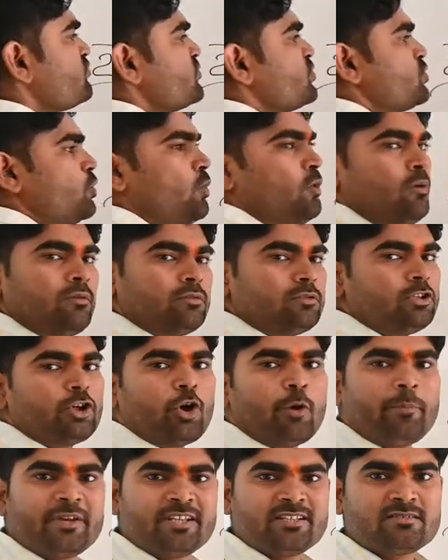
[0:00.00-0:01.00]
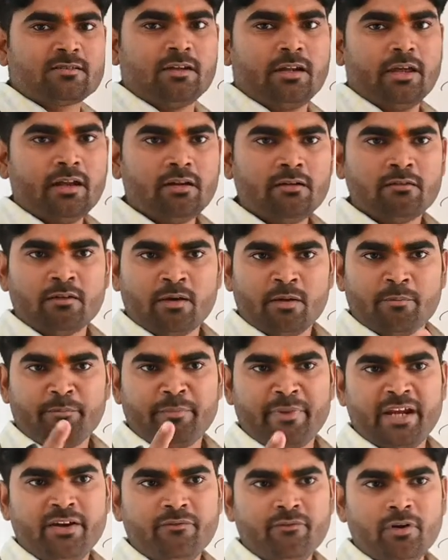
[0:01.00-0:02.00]
so the topic is clear.
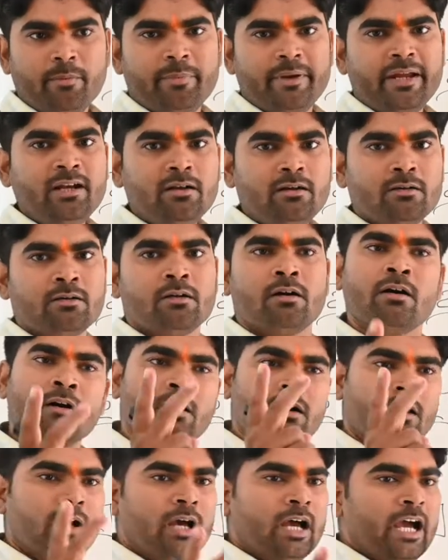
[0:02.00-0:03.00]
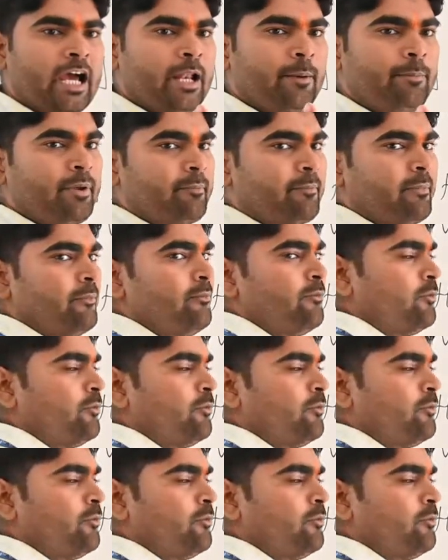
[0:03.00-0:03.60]
Main verb and helping